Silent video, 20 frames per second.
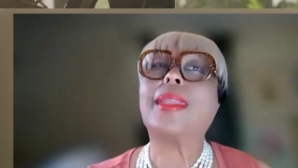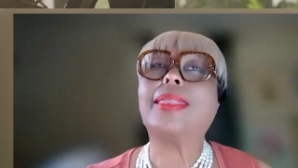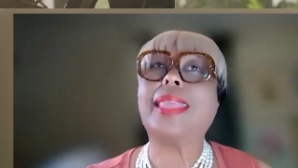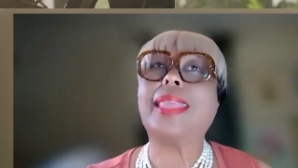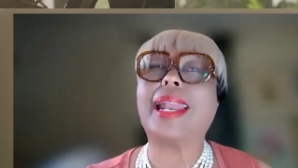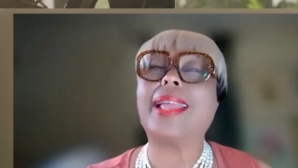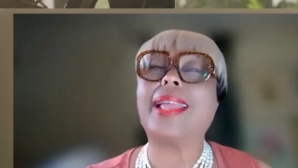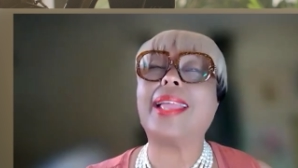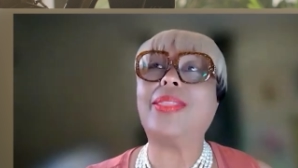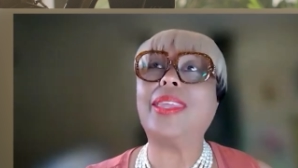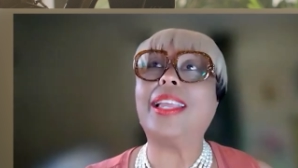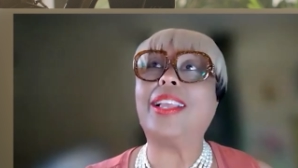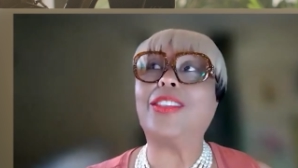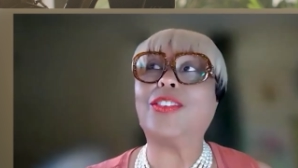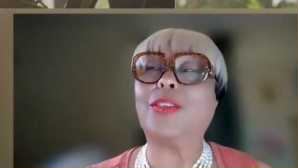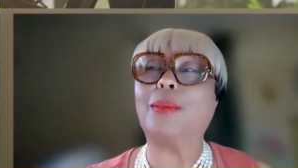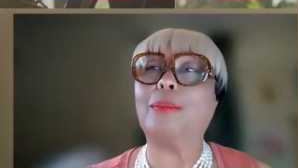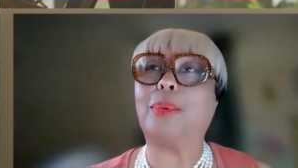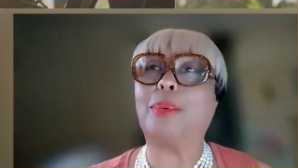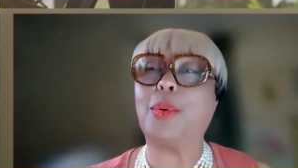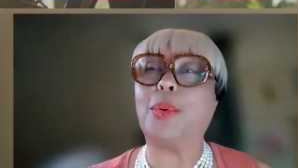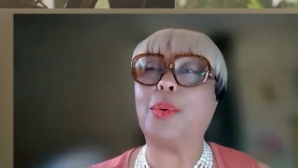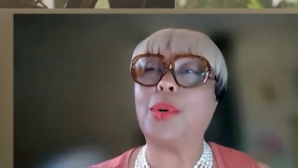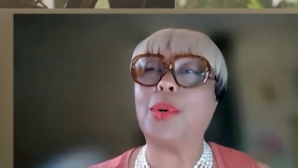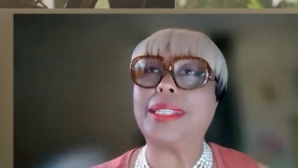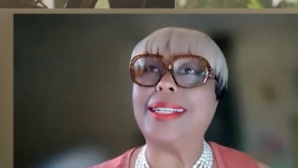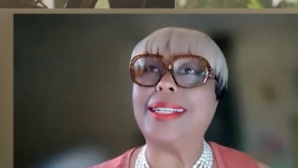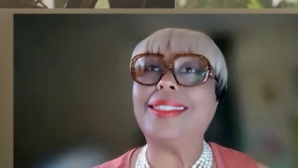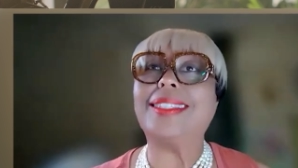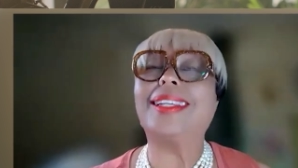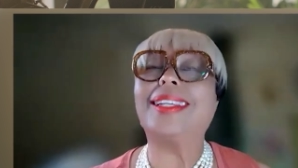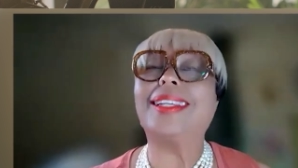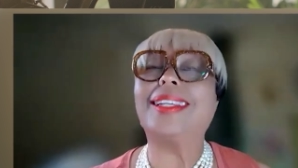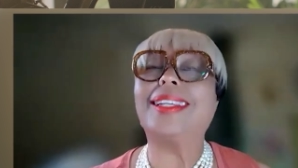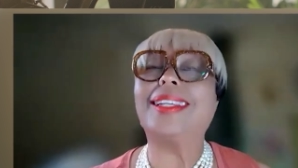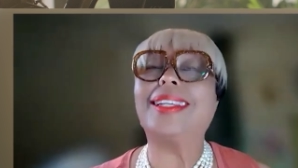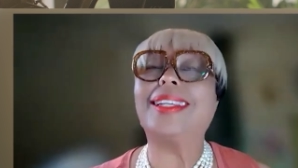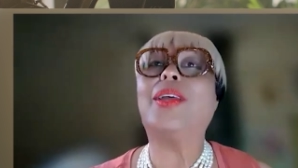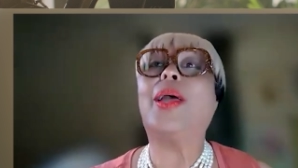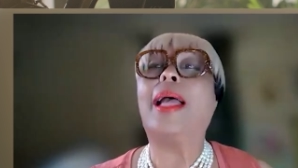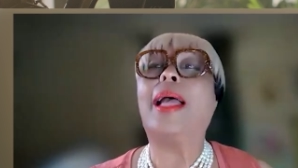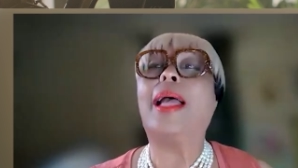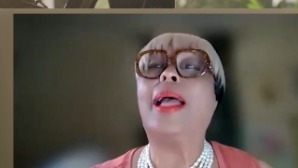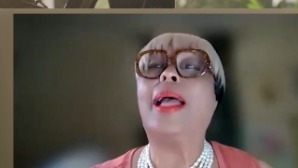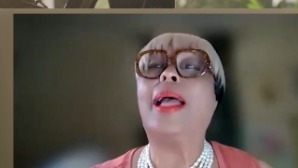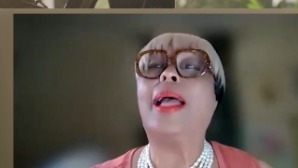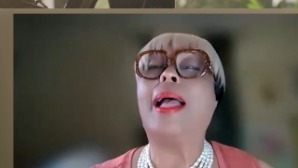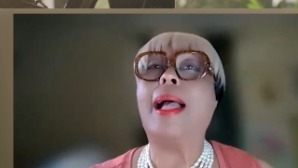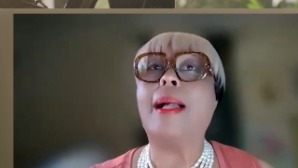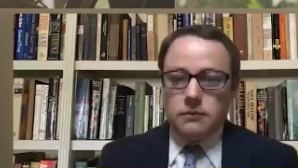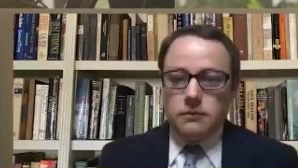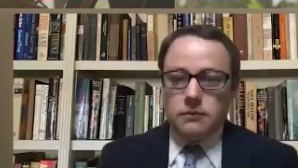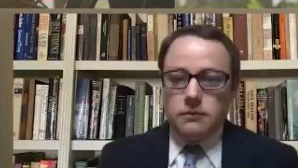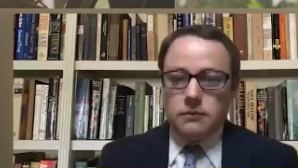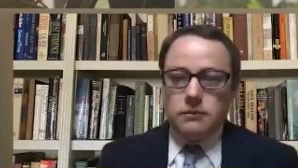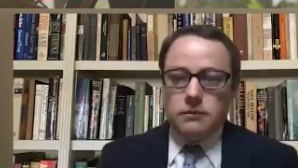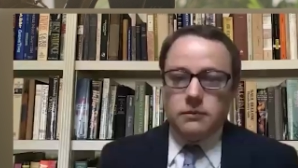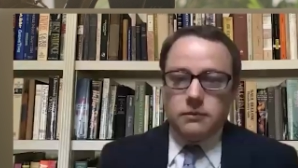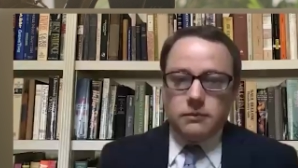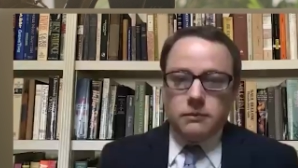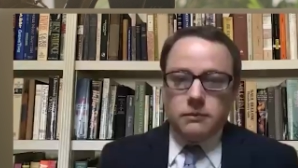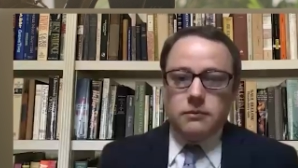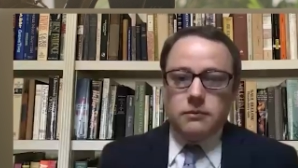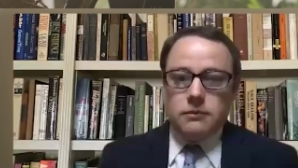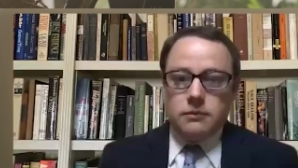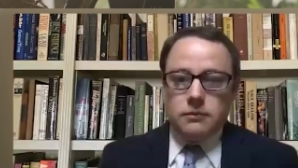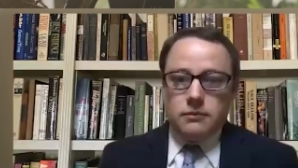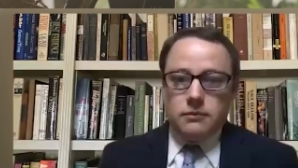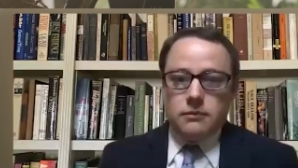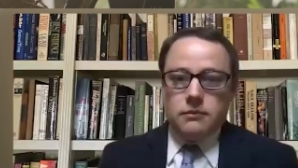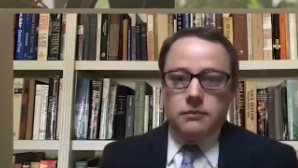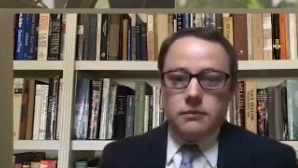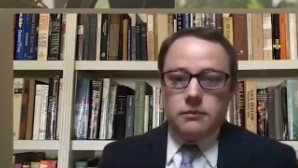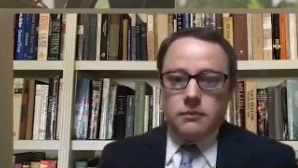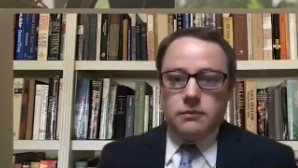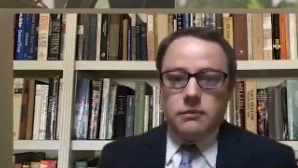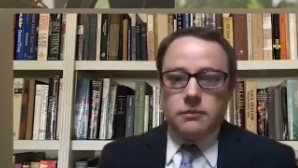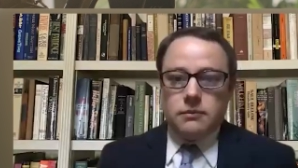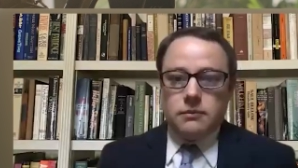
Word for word: that i think is important mm-hmm we have